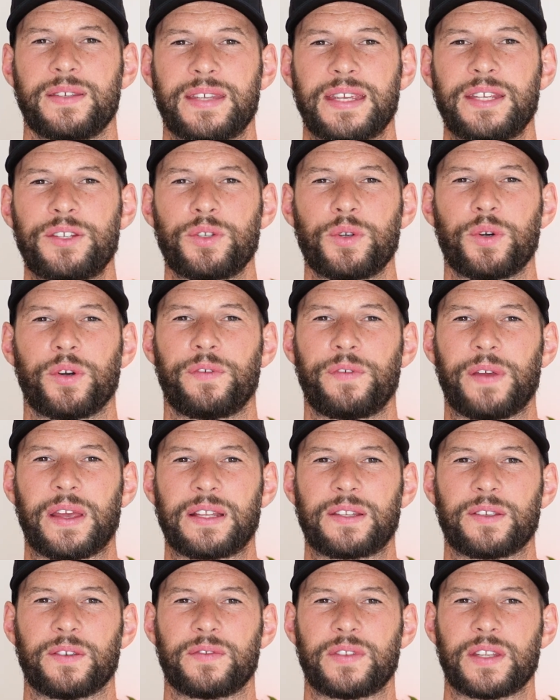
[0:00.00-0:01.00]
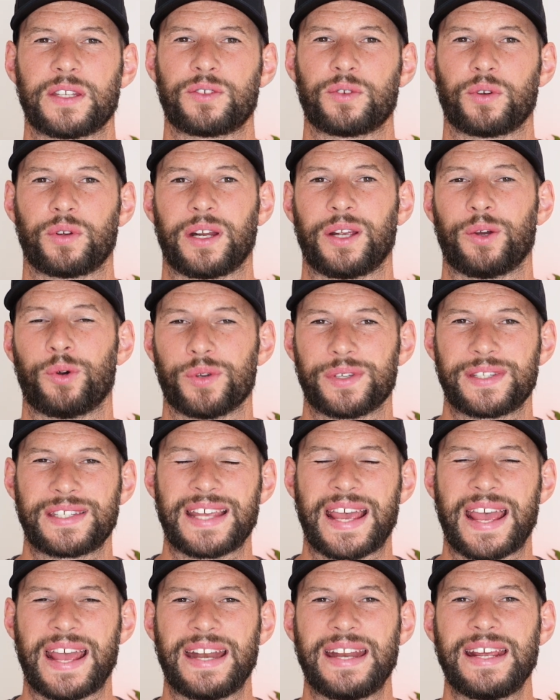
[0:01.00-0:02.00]
Seasonal affective disorder, or
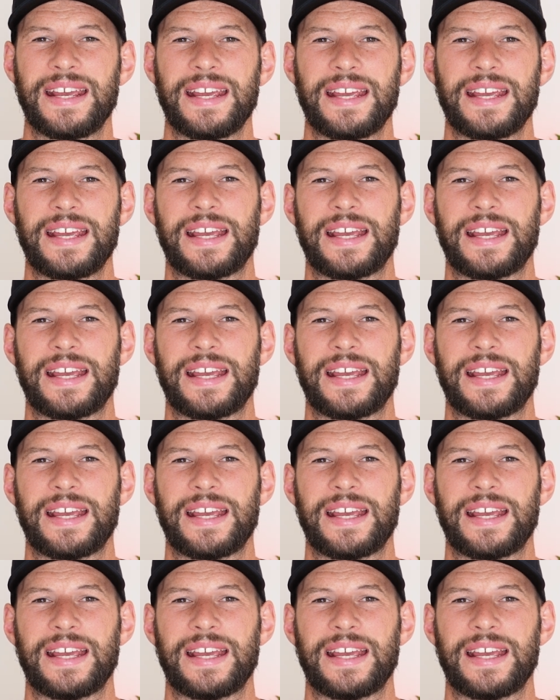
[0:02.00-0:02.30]
SAD,